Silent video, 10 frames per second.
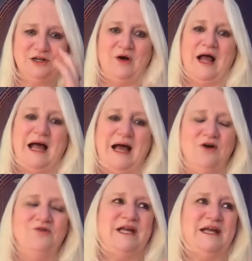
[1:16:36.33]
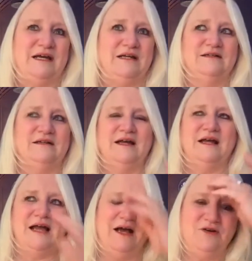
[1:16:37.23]
How can
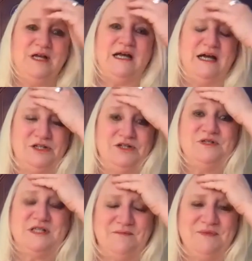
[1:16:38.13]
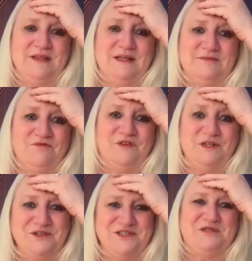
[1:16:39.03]
I do something that
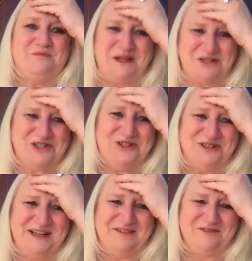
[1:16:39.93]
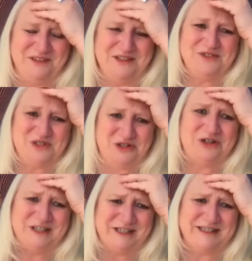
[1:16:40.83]
feels special and feels good?